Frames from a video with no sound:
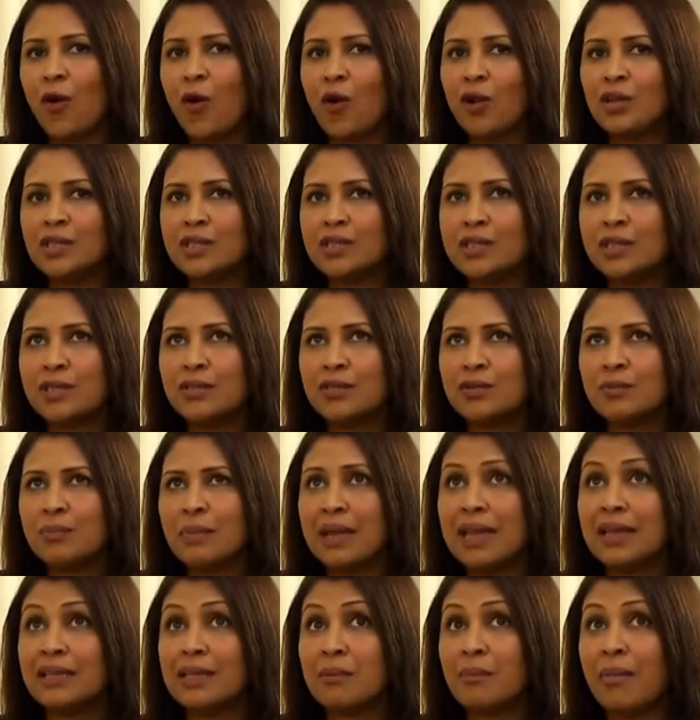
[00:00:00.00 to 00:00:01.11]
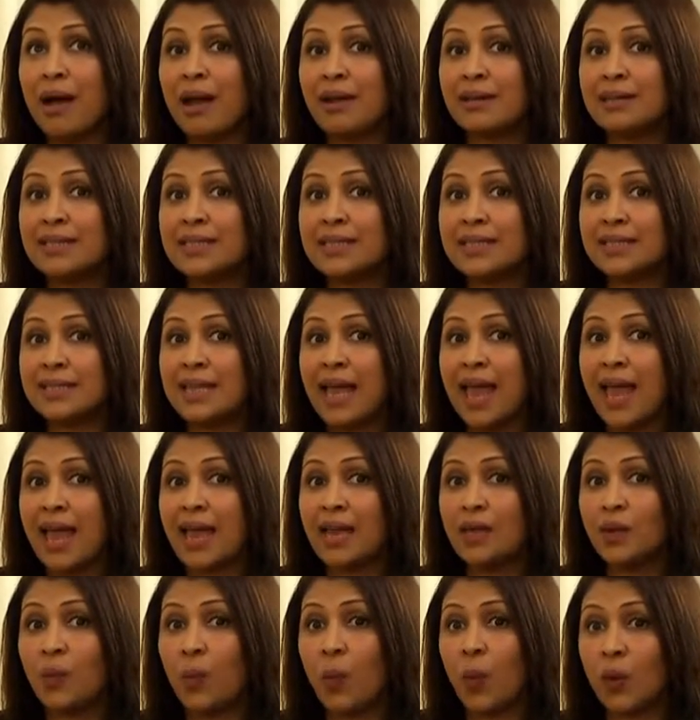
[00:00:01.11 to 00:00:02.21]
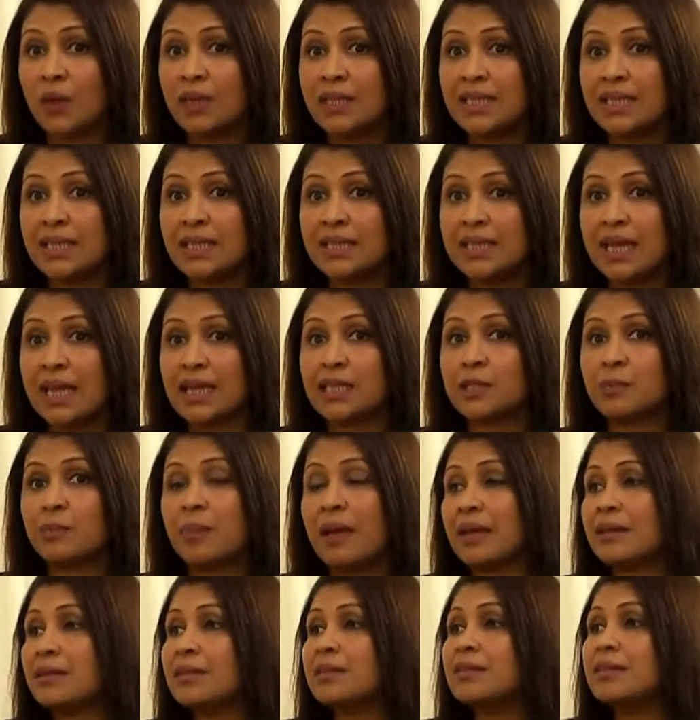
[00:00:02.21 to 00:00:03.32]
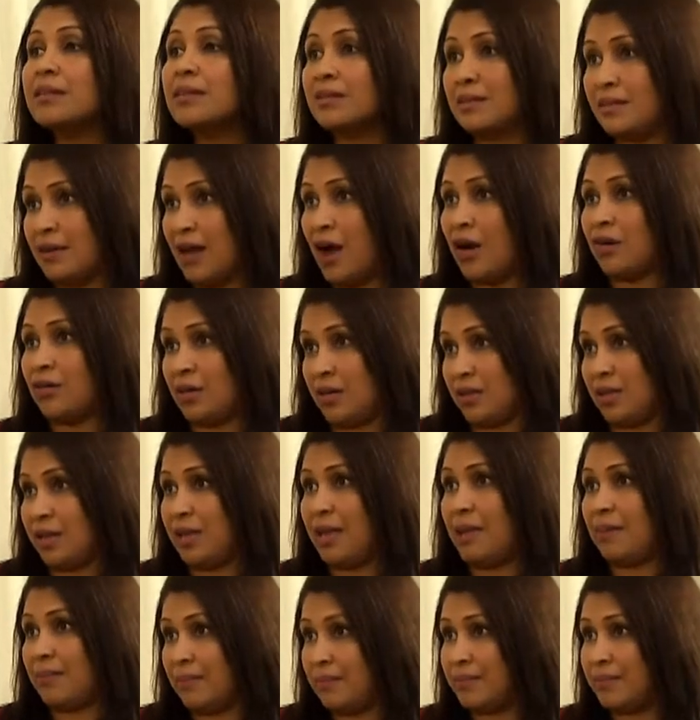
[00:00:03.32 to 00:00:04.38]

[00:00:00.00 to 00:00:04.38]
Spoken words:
also to make them understand what is expected out of them.